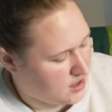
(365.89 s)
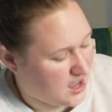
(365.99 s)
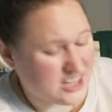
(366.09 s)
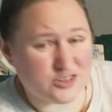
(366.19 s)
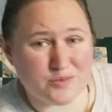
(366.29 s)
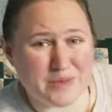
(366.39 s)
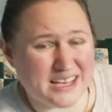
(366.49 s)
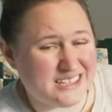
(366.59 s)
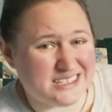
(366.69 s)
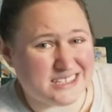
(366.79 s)
Hush
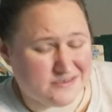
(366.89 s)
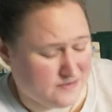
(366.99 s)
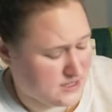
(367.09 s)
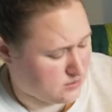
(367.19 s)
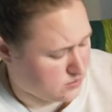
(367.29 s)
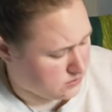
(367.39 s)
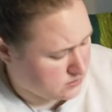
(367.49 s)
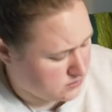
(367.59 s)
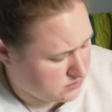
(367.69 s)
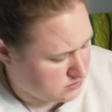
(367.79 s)
remained invisible.
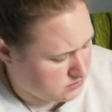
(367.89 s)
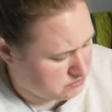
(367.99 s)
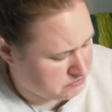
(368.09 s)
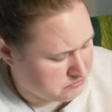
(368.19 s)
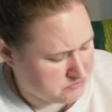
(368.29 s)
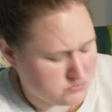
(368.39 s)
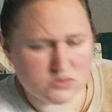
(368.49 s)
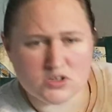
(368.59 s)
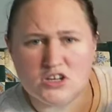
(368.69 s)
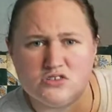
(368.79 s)

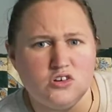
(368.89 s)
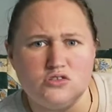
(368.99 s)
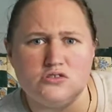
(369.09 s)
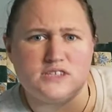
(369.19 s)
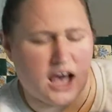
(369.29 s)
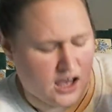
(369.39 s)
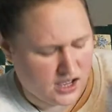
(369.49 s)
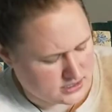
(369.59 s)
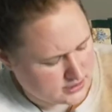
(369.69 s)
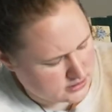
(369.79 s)
"Don't lose
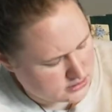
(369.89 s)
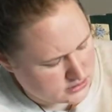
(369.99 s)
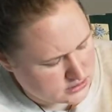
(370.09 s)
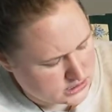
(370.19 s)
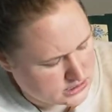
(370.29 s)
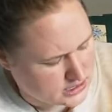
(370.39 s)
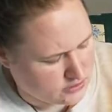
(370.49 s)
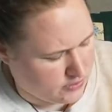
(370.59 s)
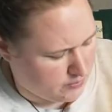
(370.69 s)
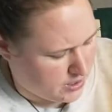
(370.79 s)
heart," said
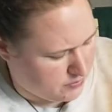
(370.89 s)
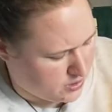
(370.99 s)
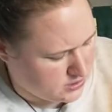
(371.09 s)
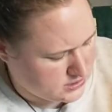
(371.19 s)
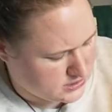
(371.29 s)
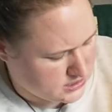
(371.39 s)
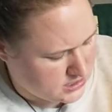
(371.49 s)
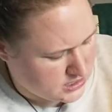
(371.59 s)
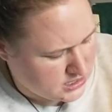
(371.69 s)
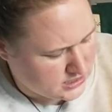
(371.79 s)
Grandma Poss.
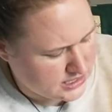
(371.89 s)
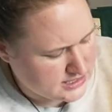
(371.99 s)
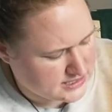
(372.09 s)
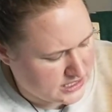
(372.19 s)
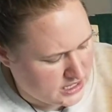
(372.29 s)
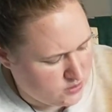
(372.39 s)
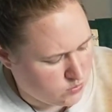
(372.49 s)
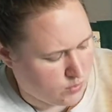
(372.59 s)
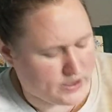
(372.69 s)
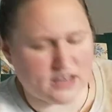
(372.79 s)
"Let's see
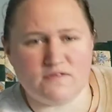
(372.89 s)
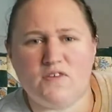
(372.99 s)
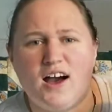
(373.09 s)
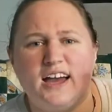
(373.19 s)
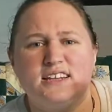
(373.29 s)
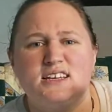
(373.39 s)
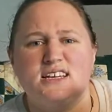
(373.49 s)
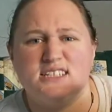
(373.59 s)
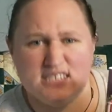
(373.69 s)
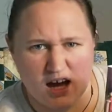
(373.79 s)
what we can find
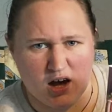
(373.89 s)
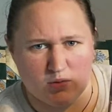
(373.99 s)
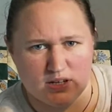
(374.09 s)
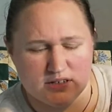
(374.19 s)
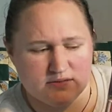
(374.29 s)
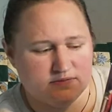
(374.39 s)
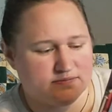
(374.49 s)
in Darwin."